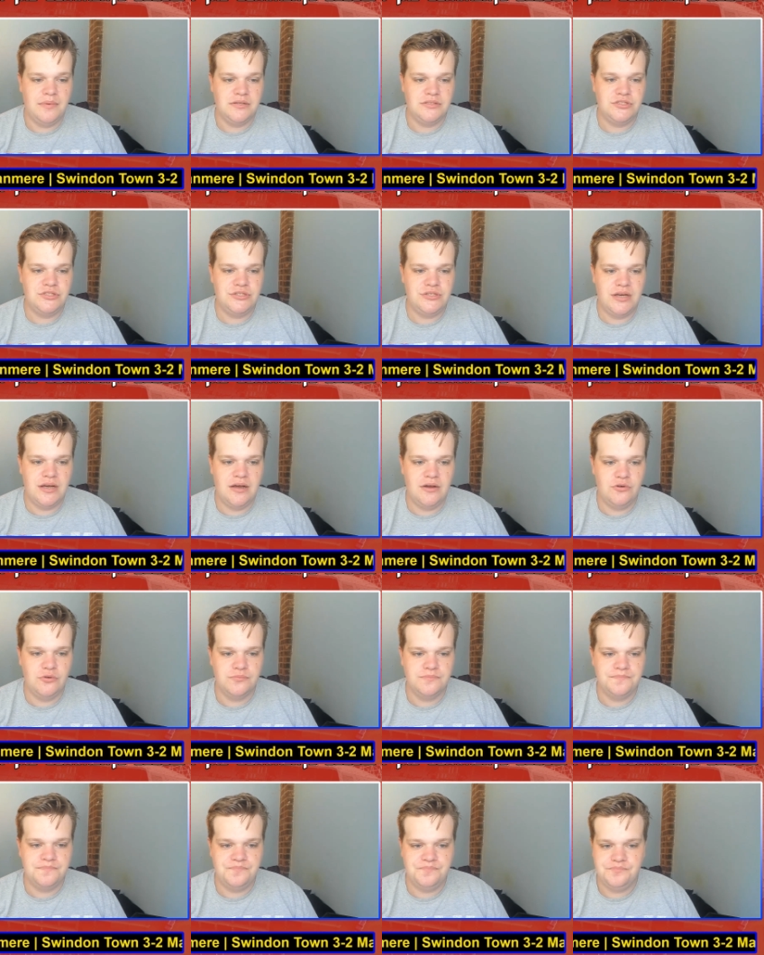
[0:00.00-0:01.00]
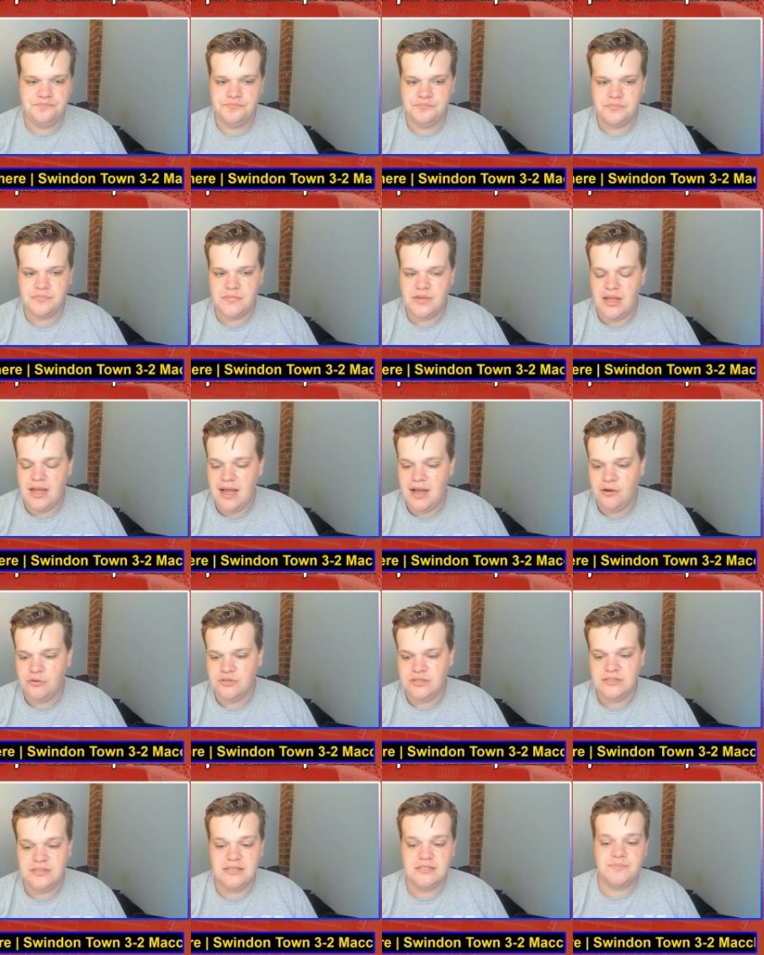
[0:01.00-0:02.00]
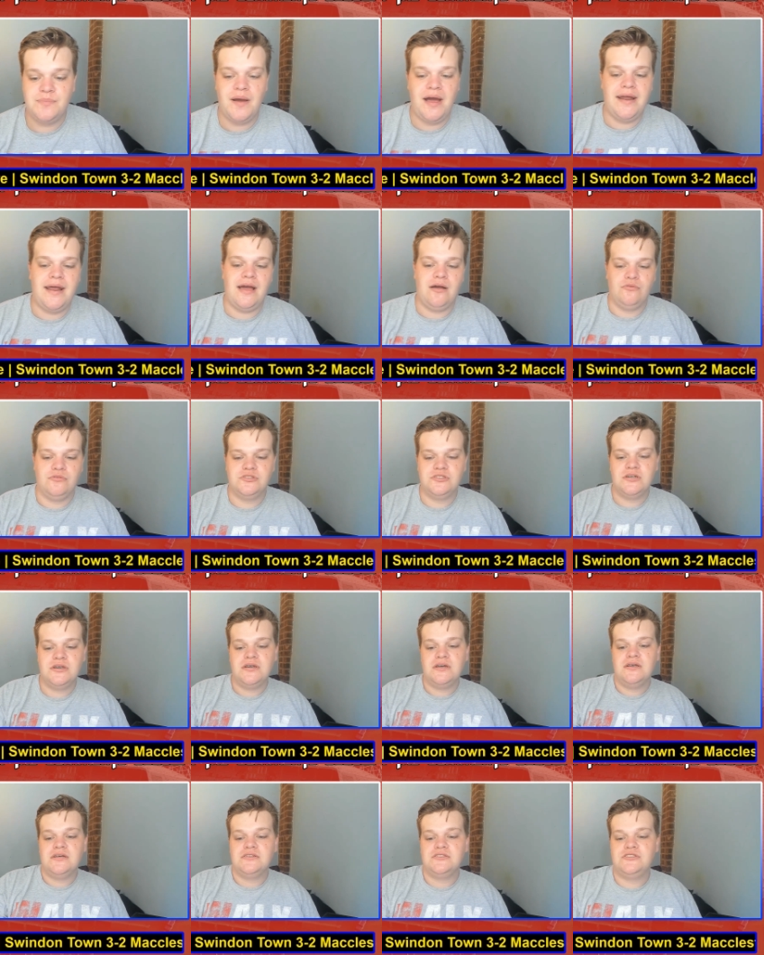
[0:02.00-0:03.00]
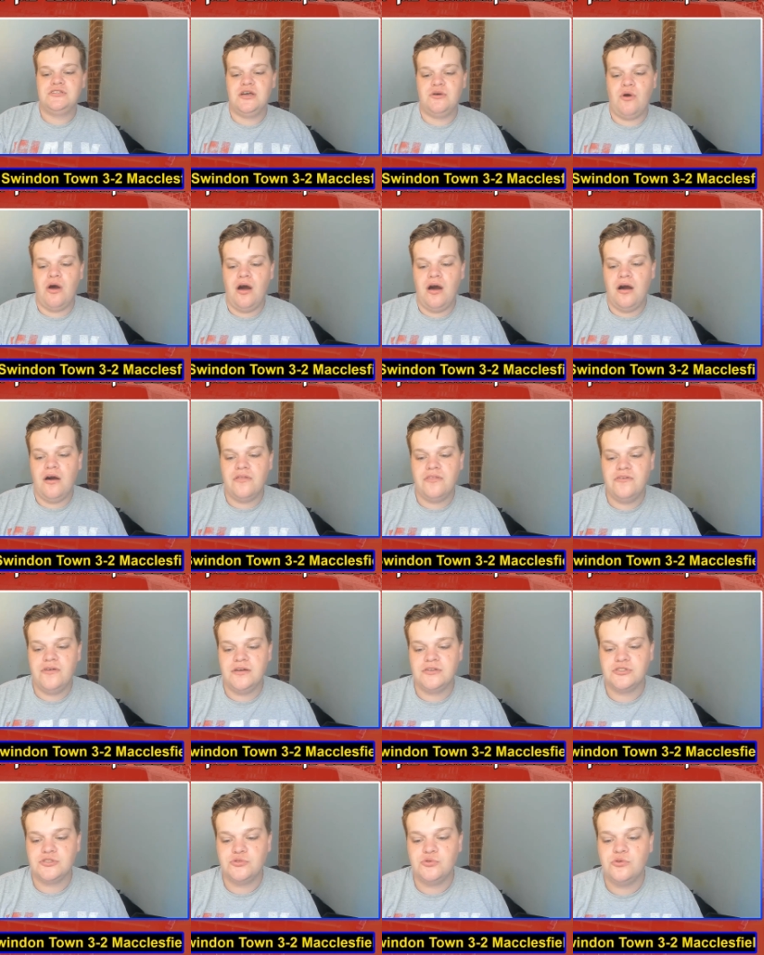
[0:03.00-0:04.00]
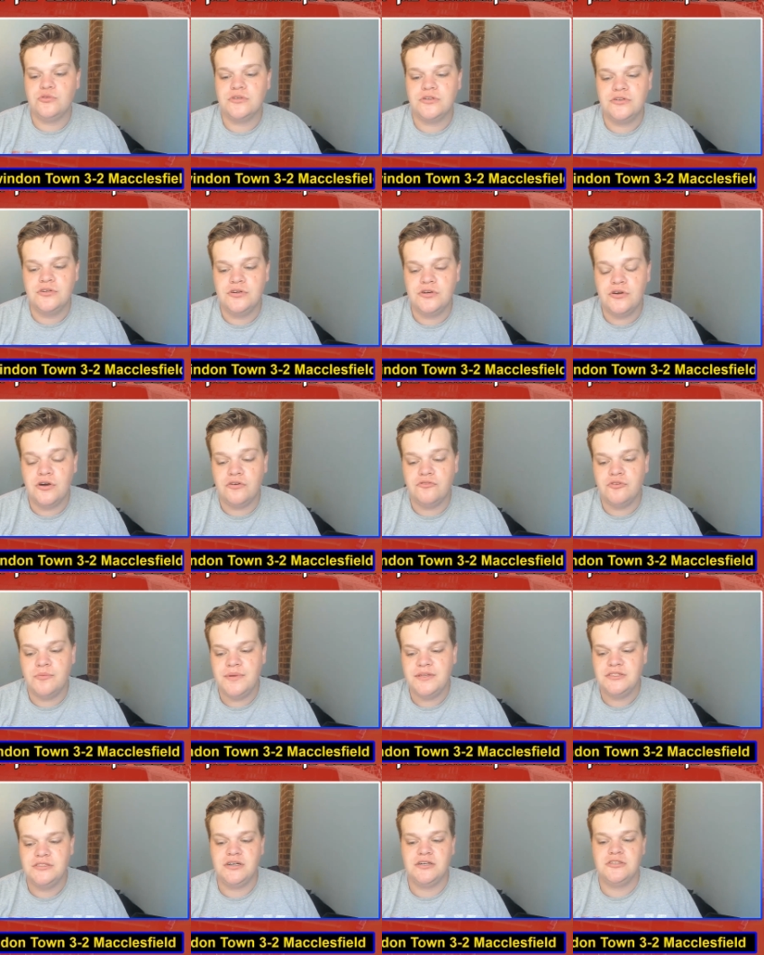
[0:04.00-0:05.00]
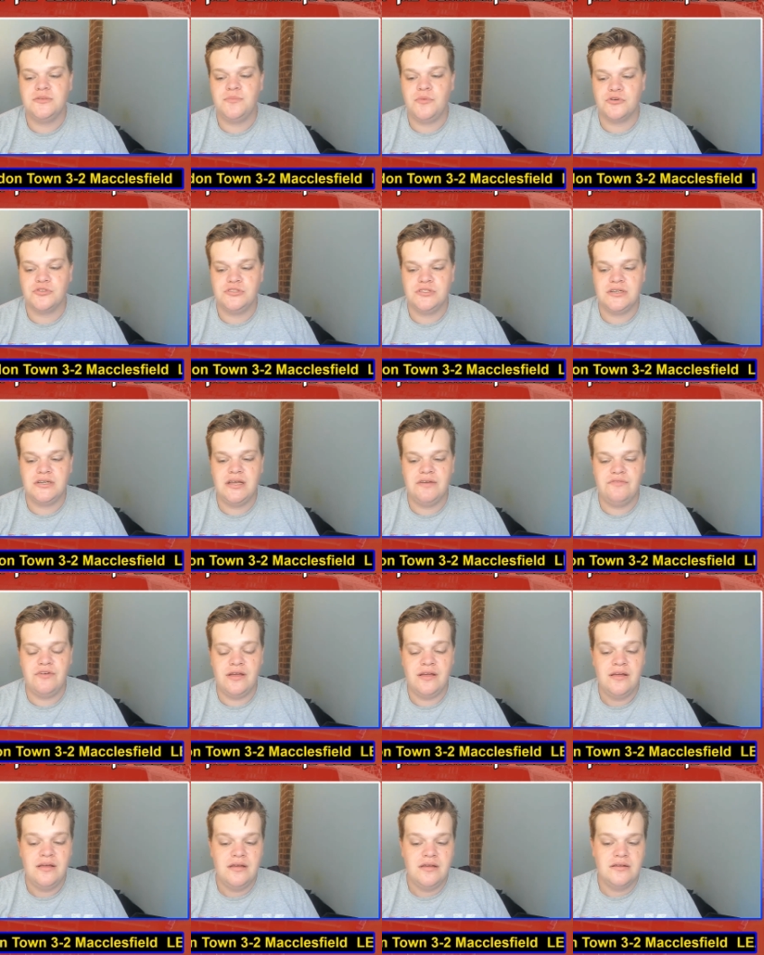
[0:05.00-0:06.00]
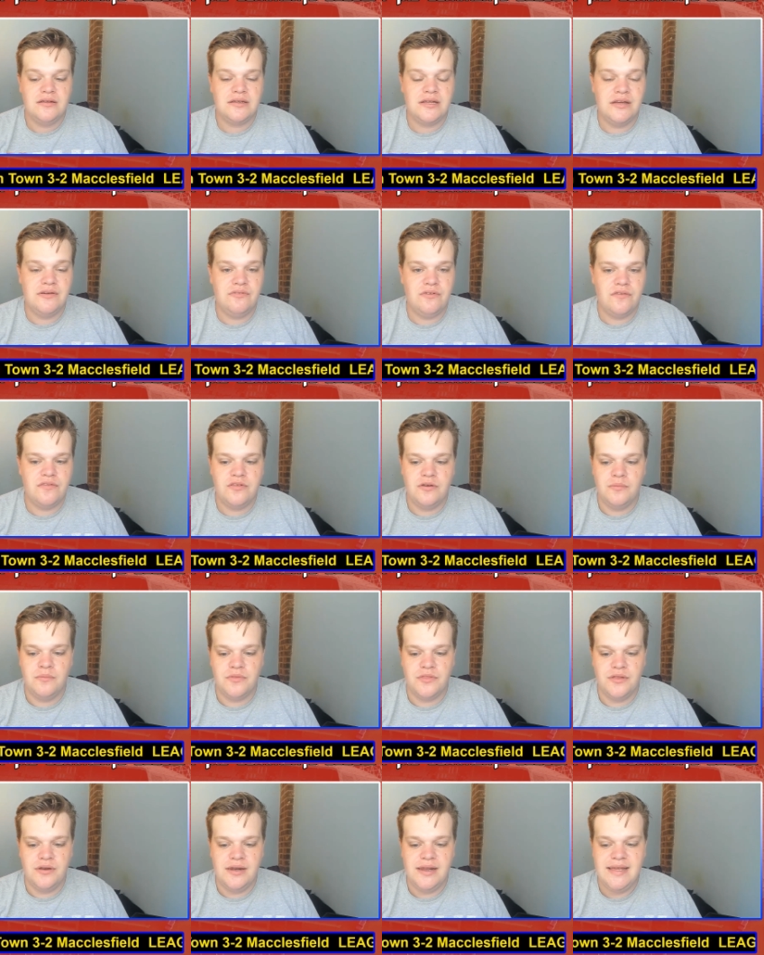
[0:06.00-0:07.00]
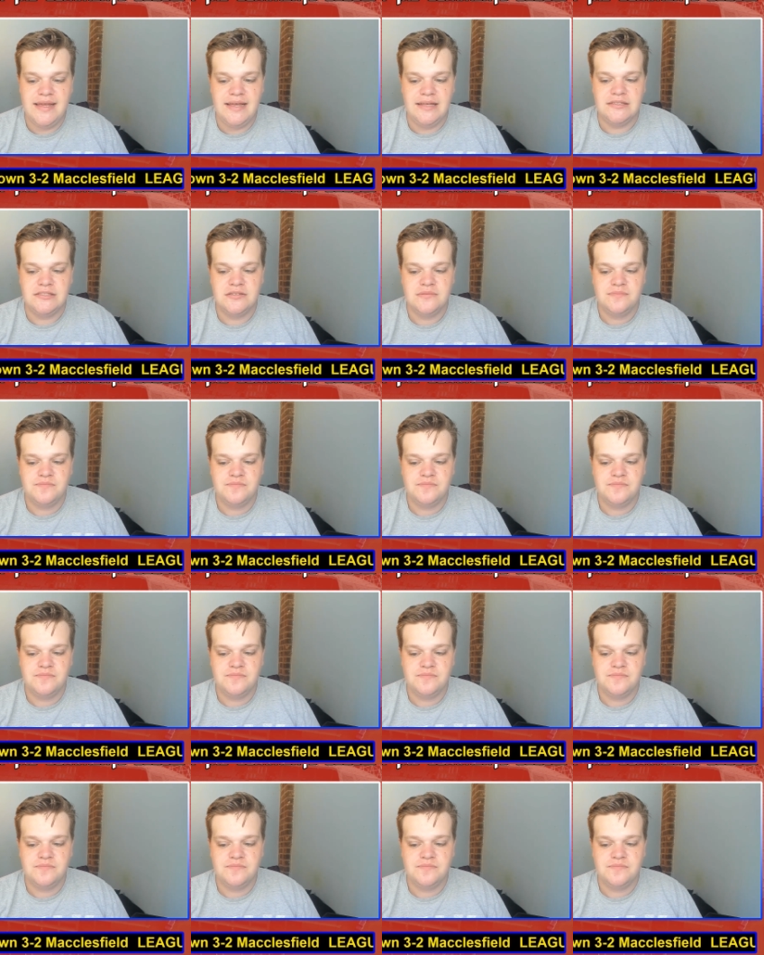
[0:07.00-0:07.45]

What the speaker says: So how did this pan out? So Arthur scored a good goal from inside the box to give them the lead.